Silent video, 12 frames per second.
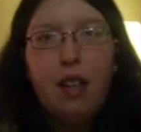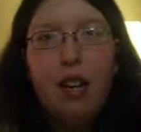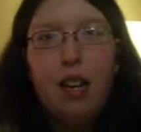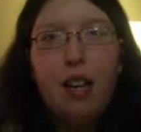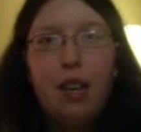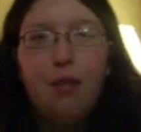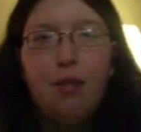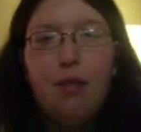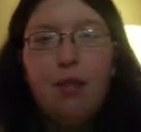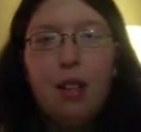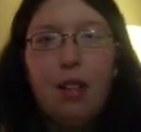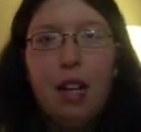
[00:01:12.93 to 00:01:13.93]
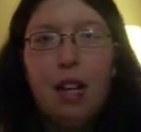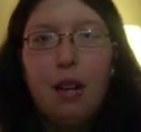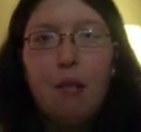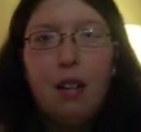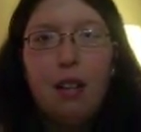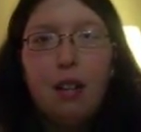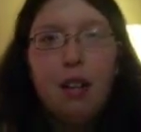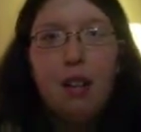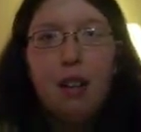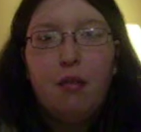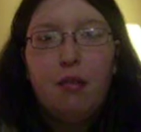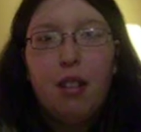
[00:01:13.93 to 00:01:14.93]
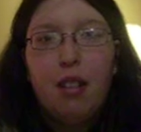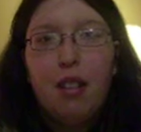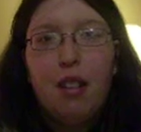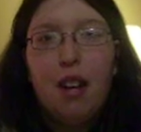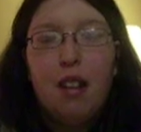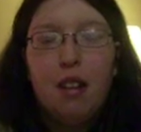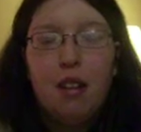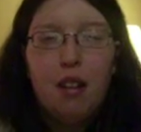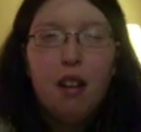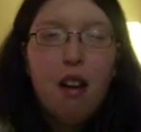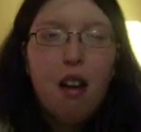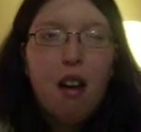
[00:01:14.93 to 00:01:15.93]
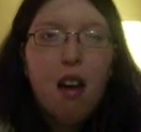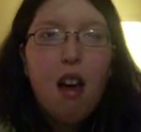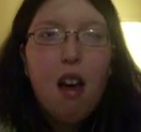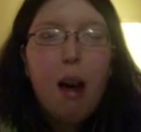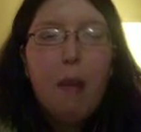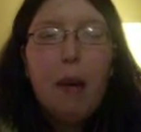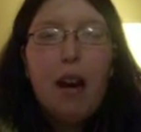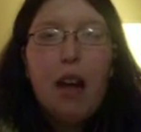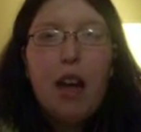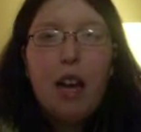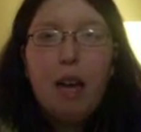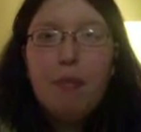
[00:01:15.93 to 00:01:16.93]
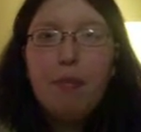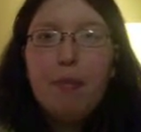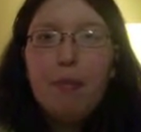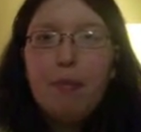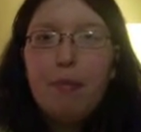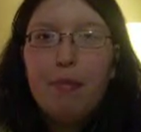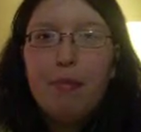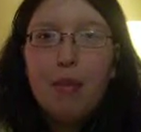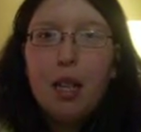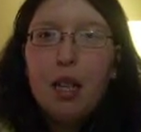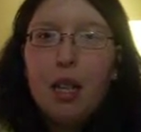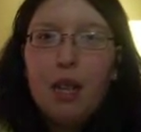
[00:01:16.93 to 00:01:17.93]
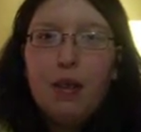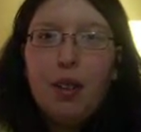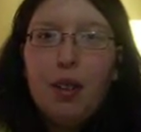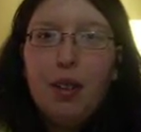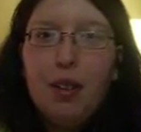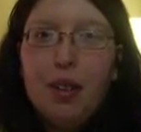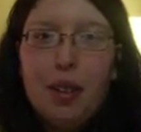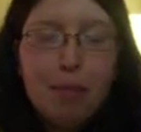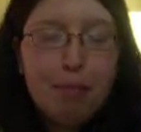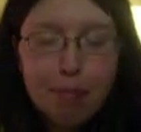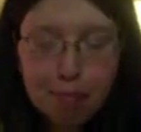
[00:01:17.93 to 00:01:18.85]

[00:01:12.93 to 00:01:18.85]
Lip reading: and I feel like I'm staring off into nothing, but hey, live and learn, right?